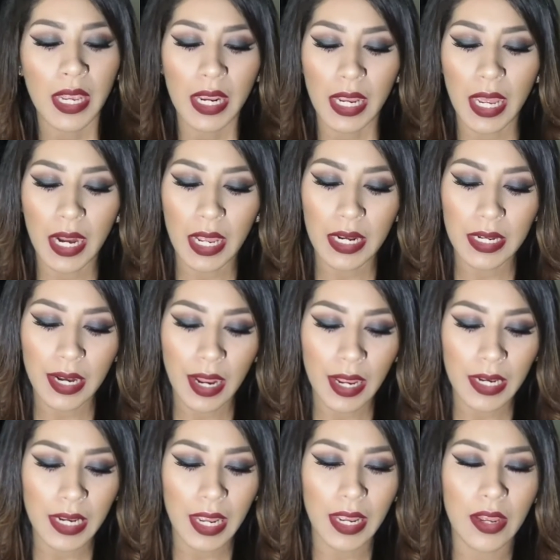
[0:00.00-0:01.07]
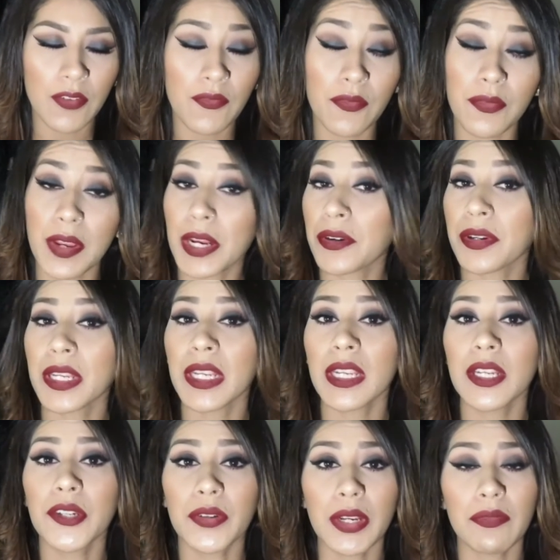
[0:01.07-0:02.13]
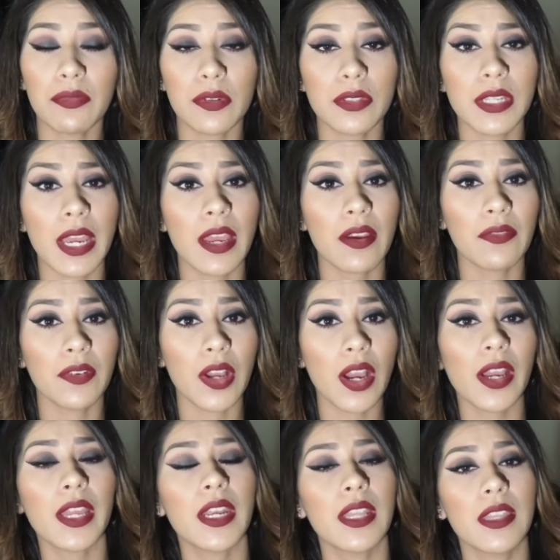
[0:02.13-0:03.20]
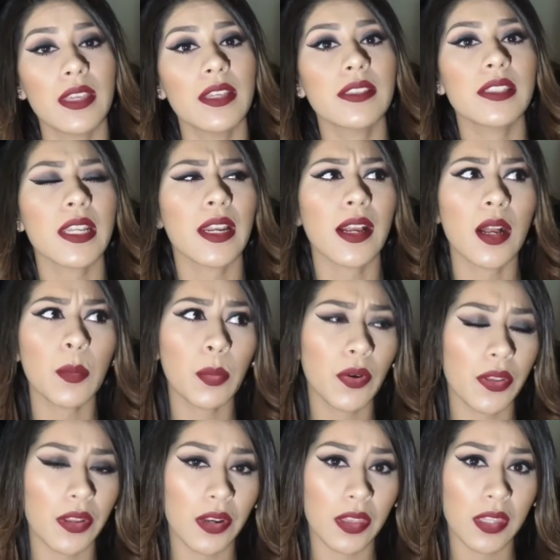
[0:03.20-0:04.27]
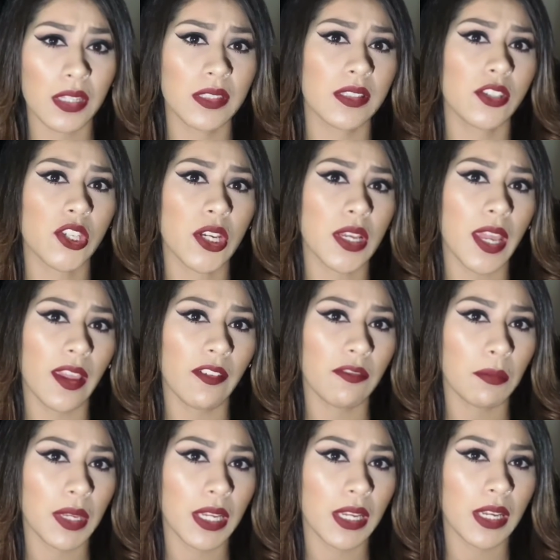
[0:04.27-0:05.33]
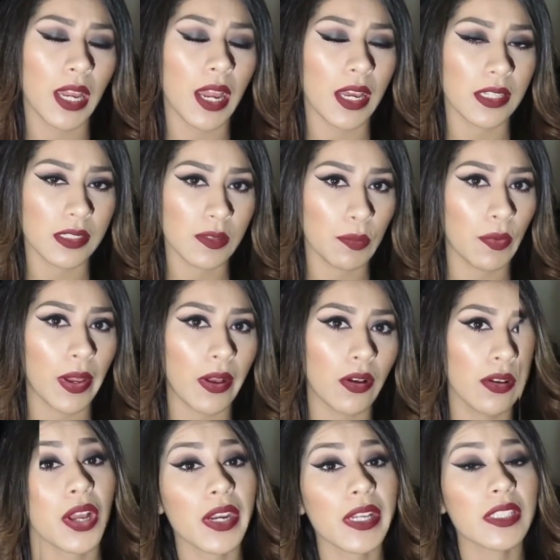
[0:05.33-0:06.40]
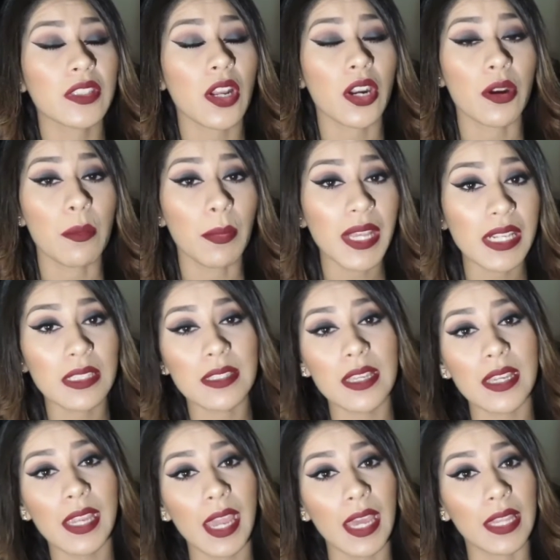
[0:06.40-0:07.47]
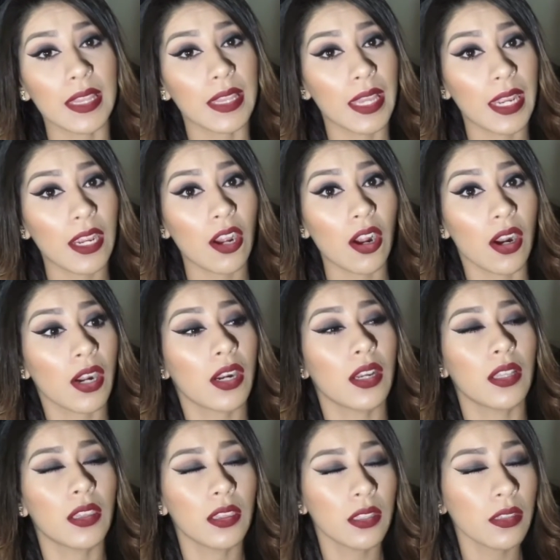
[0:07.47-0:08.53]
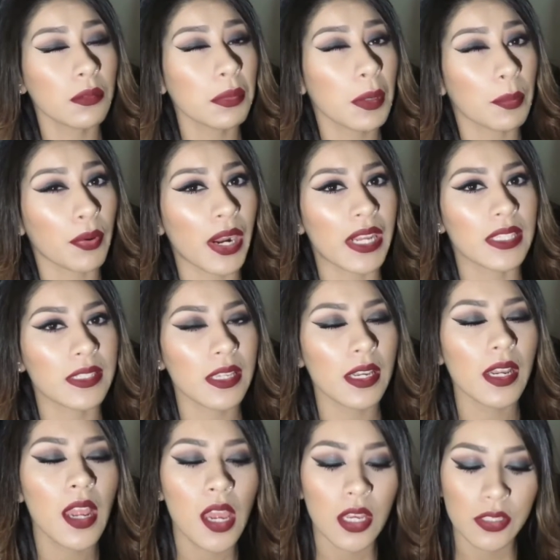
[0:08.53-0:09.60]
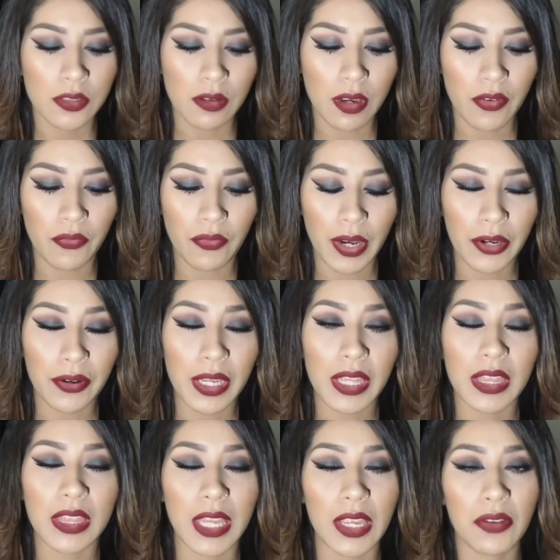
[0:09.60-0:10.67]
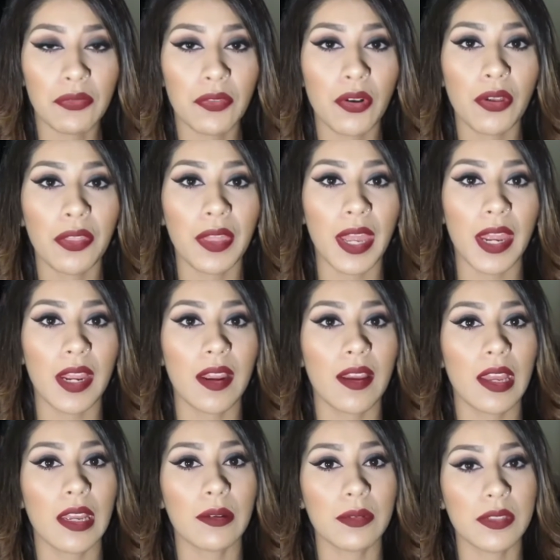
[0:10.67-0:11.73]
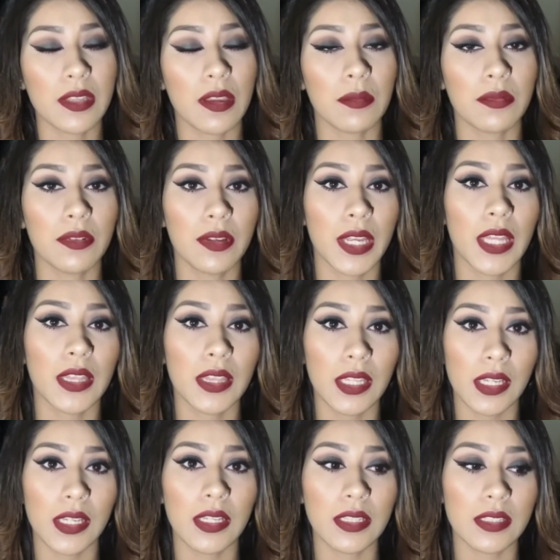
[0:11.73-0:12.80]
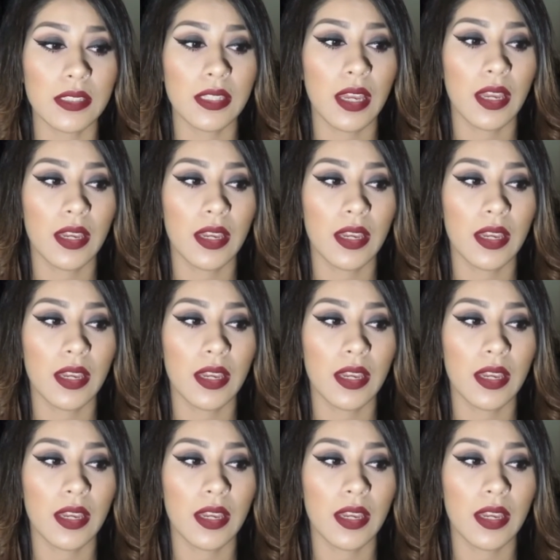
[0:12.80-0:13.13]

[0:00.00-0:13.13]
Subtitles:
and I am very grateful to have gotten this and a couple other things she gave me as well. These products are amazing and they are a little bit pricey, so I'm very thankful that I was able to get these